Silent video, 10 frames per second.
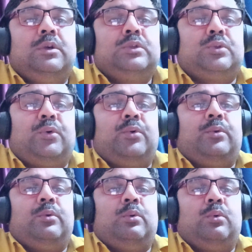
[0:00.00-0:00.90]
so
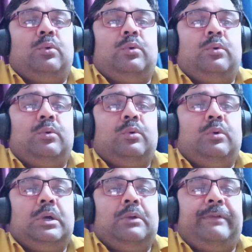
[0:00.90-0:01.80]

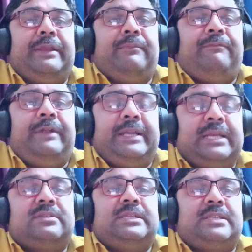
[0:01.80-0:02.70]
when
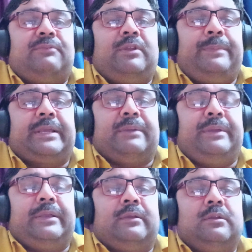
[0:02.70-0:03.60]
winter season will be
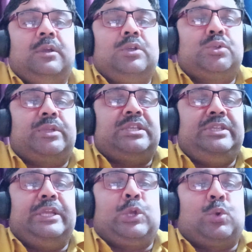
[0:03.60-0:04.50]
coming, so
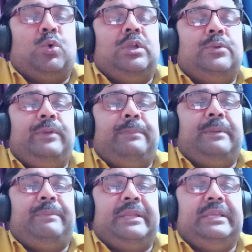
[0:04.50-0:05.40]
Russian cold will be
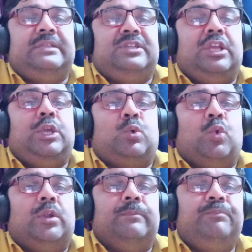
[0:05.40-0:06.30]
very chilly
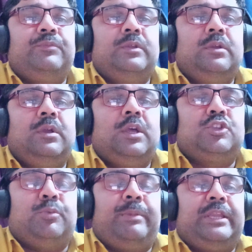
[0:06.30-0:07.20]
cold,
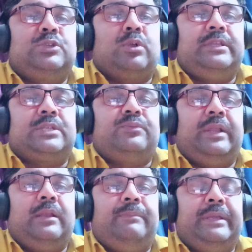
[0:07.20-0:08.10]
so many soldiers
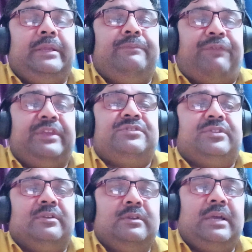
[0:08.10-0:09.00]
will be
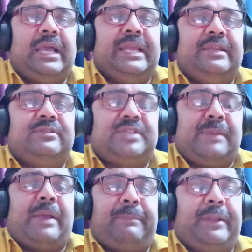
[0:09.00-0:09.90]
freezed, and
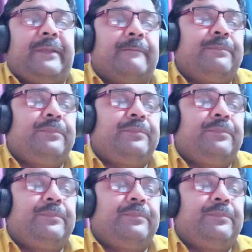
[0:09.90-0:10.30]
same happened.